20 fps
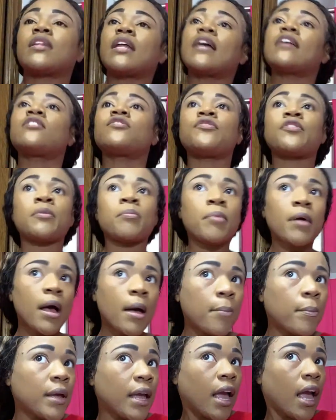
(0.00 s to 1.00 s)
Thanks for
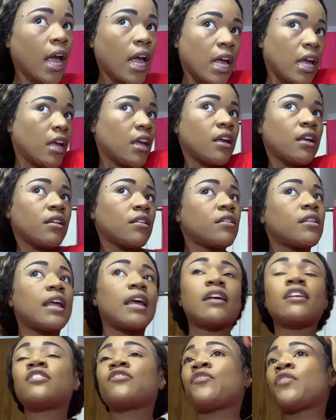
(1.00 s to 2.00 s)
popping
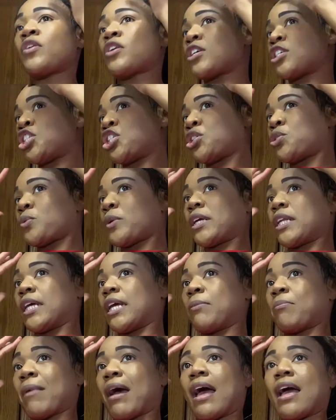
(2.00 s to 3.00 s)
in. Thanks for
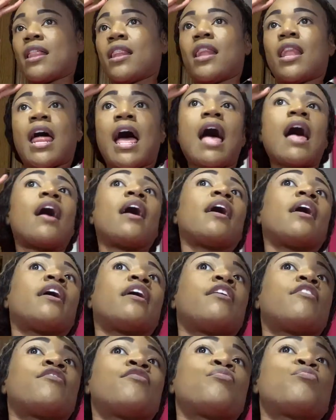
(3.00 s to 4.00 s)
joining my
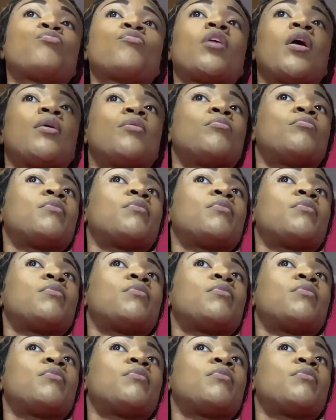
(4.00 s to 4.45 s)
live.